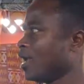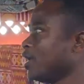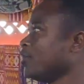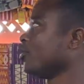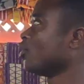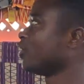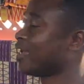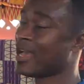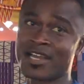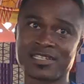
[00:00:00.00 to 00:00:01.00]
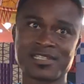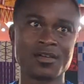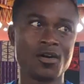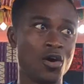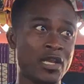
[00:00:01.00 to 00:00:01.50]
And you know the
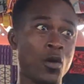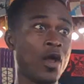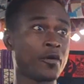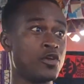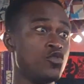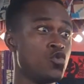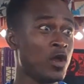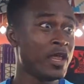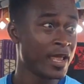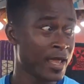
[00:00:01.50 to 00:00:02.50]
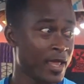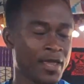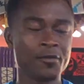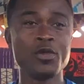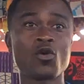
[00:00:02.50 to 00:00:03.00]
arts or the work we do
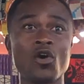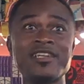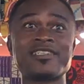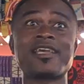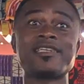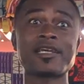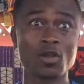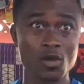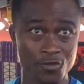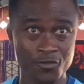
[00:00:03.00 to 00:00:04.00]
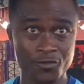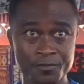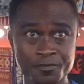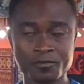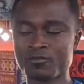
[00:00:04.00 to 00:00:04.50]
here, we call it Kente cloth.
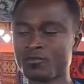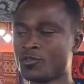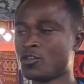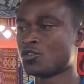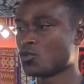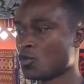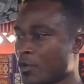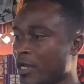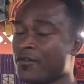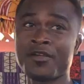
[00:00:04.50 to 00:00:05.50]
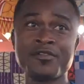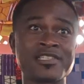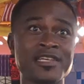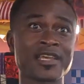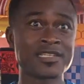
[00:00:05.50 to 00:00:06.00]
So whenever we
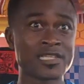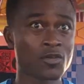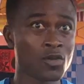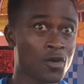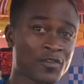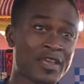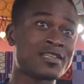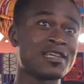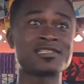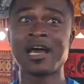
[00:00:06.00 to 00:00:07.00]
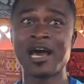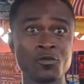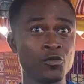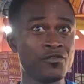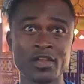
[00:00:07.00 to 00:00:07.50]
say Kente cloth, Kente is
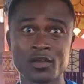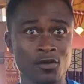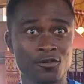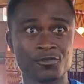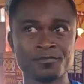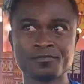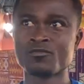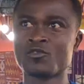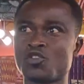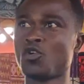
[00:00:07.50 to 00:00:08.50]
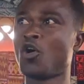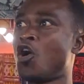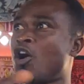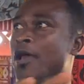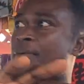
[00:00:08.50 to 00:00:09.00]
hand weaving cloth. So
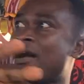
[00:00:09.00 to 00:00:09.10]
all the